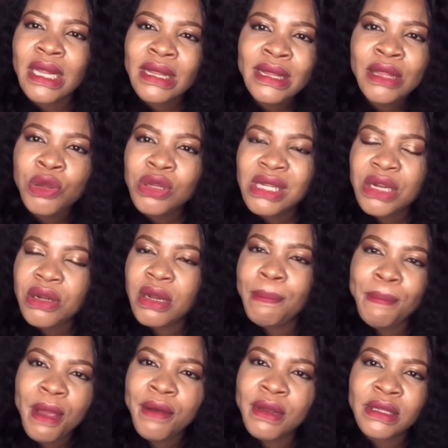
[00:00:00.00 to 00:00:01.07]
Those are not the
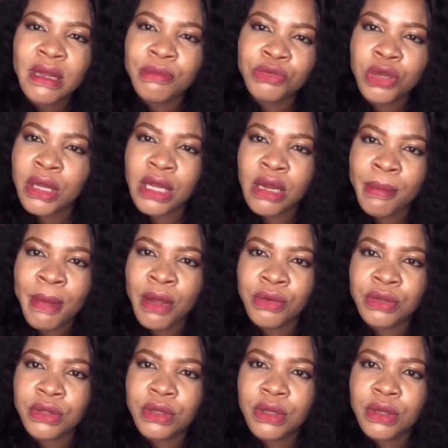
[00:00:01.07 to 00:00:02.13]
parents I'm talking about.
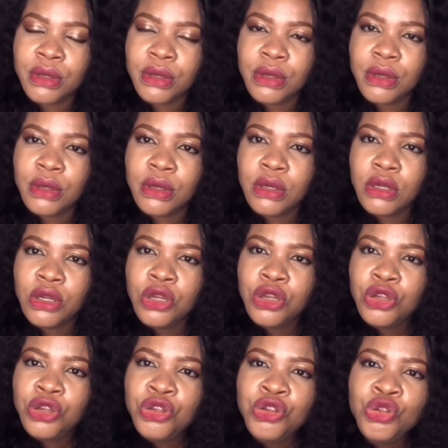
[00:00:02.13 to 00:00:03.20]

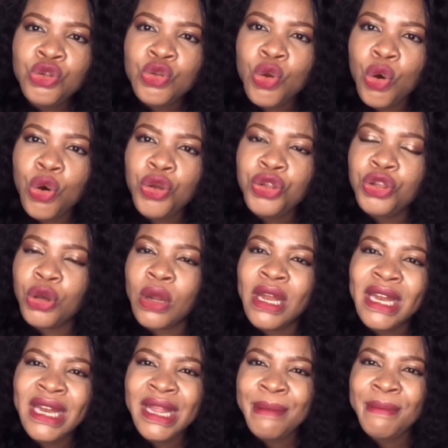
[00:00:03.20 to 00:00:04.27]
Know your
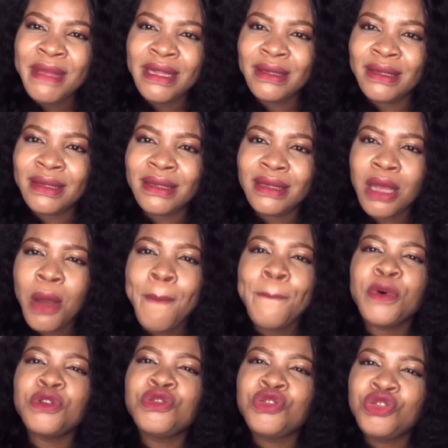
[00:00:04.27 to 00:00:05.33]
limits,
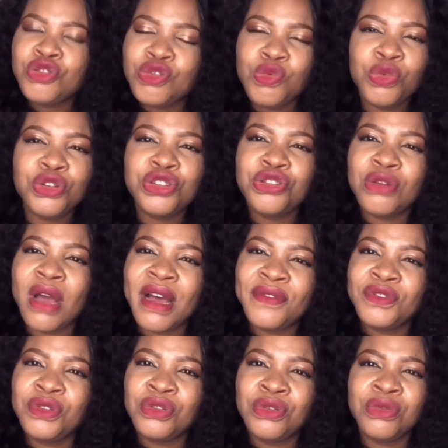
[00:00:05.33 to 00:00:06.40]
but do what you have
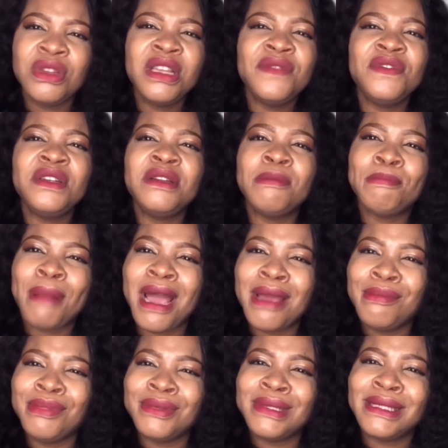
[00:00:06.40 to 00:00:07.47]
to do. Even the
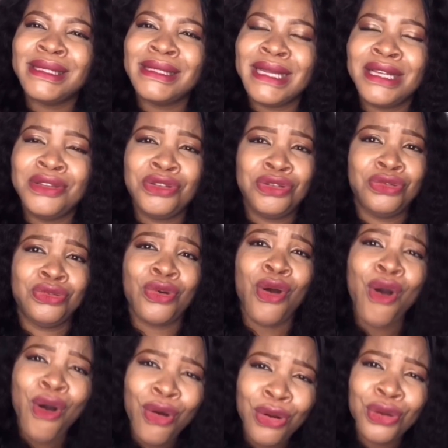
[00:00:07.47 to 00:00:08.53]
Bible says you should
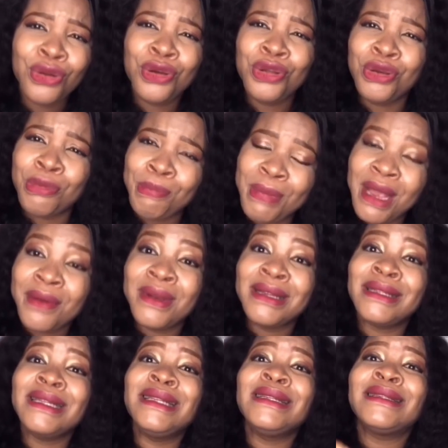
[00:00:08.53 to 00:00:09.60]
honor your
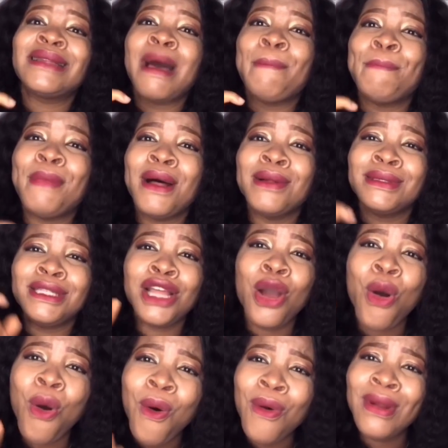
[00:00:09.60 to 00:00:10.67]
parents. It is about the
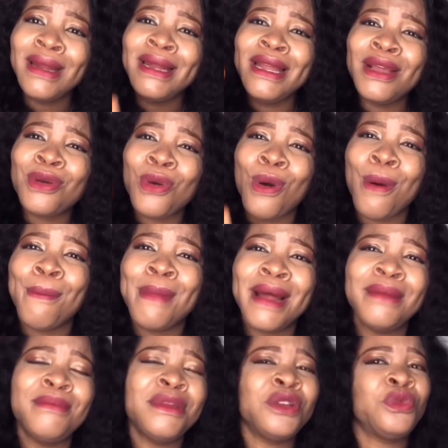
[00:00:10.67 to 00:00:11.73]
only
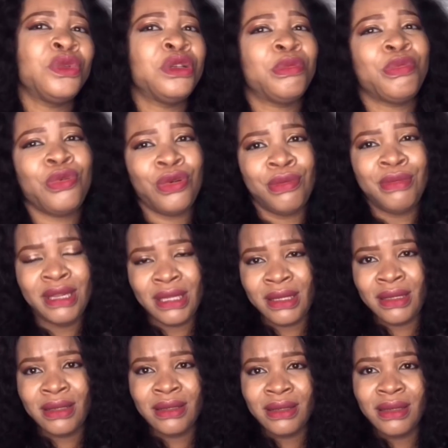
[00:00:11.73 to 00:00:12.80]
commandment with the
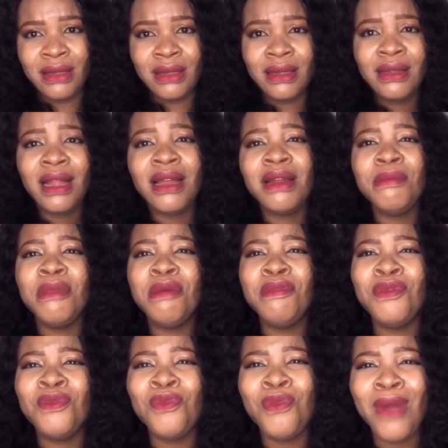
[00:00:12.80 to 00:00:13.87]
promise. Daddy may
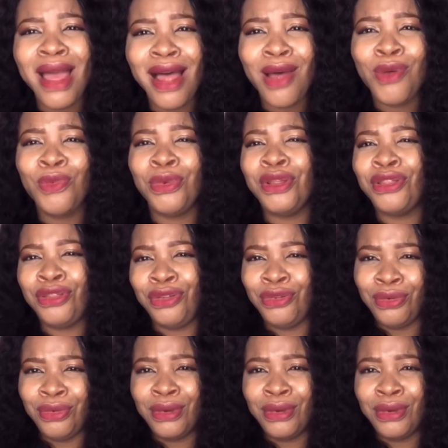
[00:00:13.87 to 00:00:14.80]
be well with you.